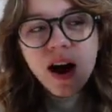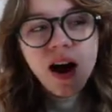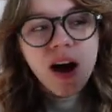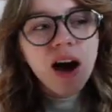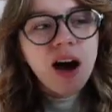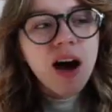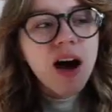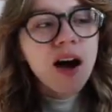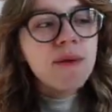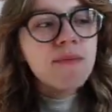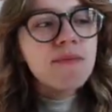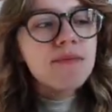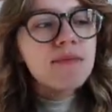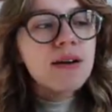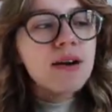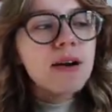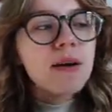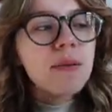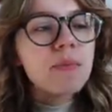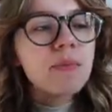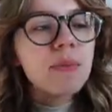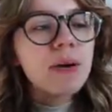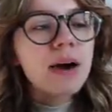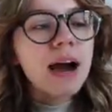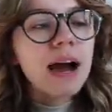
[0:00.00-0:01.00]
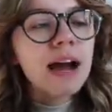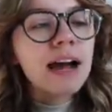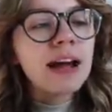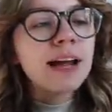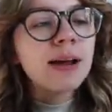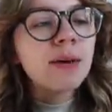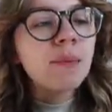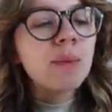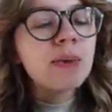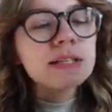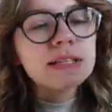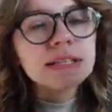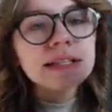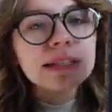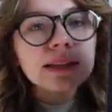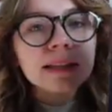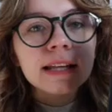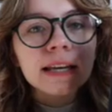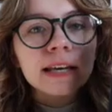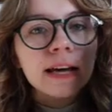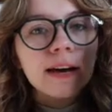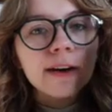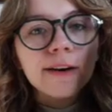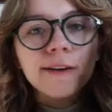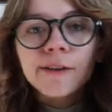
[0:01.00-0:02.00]
but it wasn't
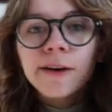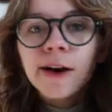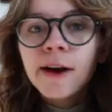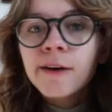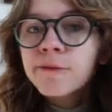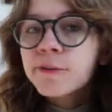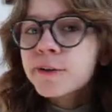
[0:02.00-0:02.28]
like it